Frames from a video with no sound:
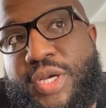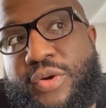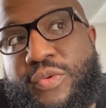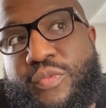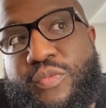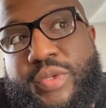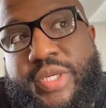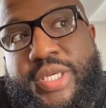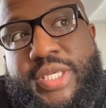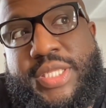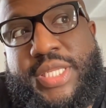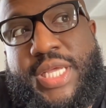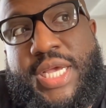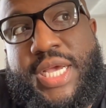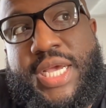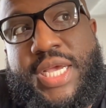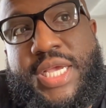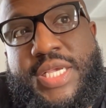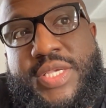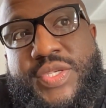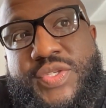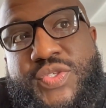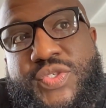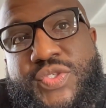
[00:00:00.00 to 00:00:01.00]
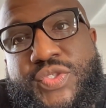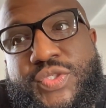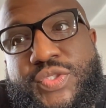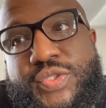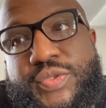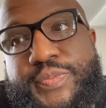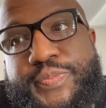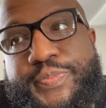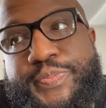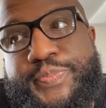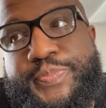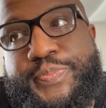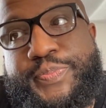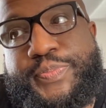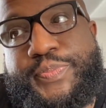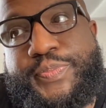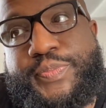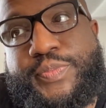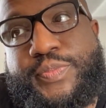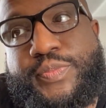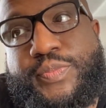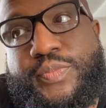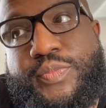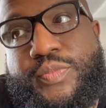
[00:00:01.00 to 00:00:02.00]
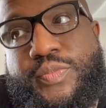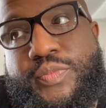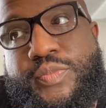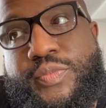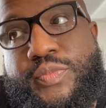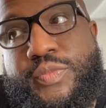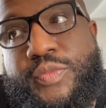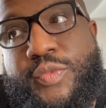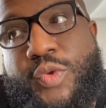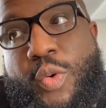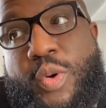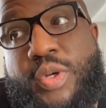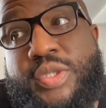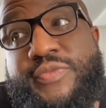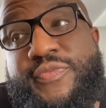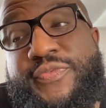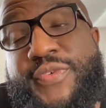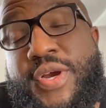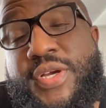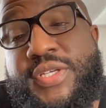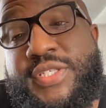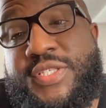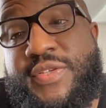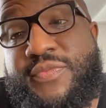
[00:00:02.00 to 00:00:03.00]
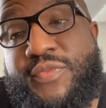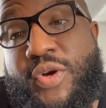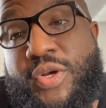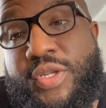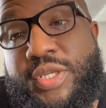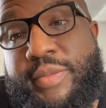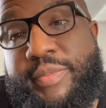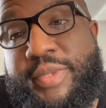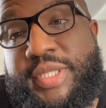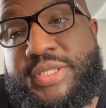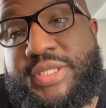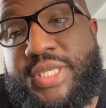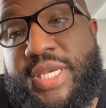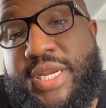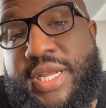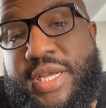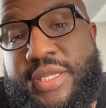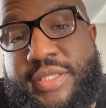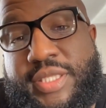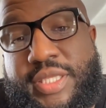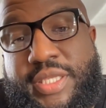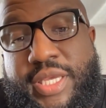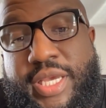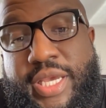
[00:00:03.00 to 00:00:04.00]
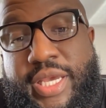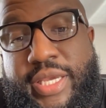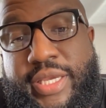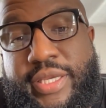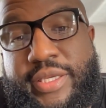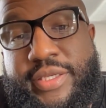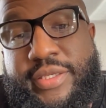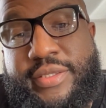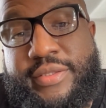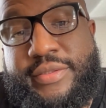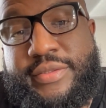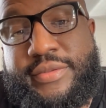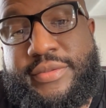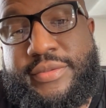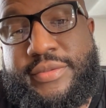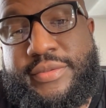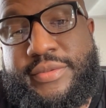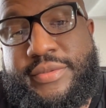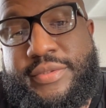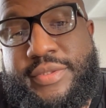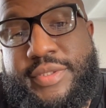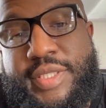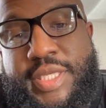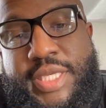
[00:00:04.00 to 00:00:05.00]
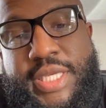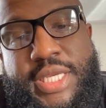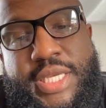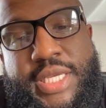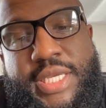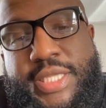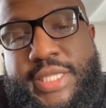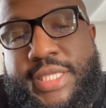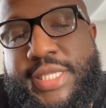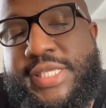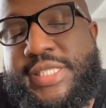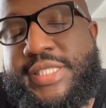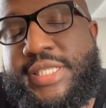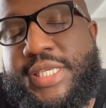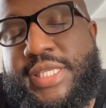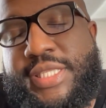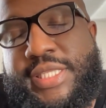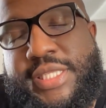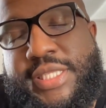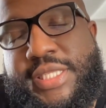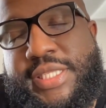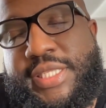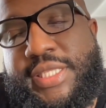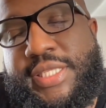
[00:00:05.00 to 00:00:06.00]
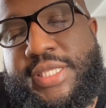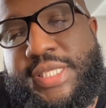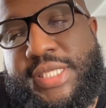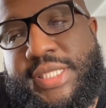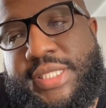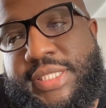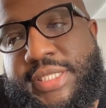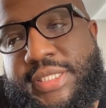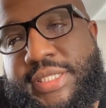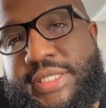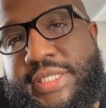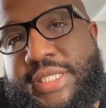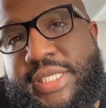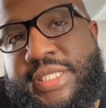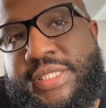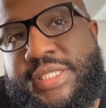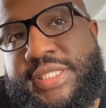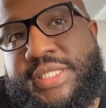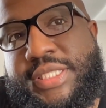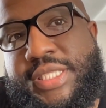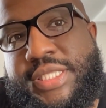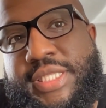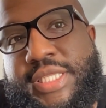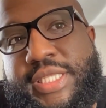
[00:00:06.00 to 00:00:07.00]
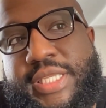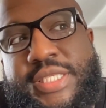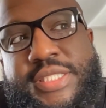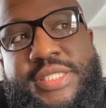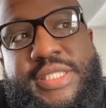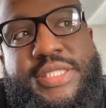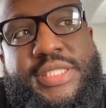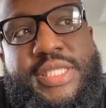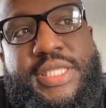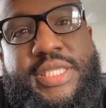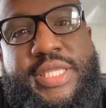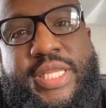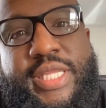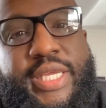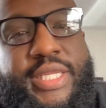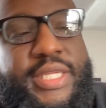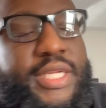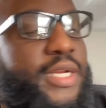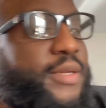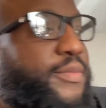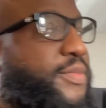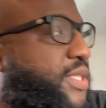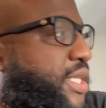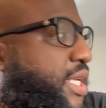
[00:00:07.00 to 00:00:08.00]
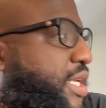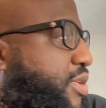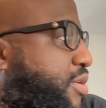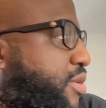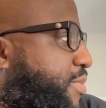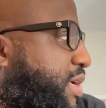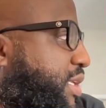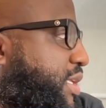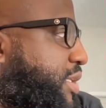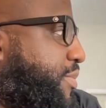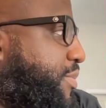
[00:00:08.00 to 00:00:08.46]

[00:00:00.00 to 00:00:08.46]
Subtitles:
realize. Well, first of all, let me shout out to Ye. Listen, this is the thing that I'm saying. You about to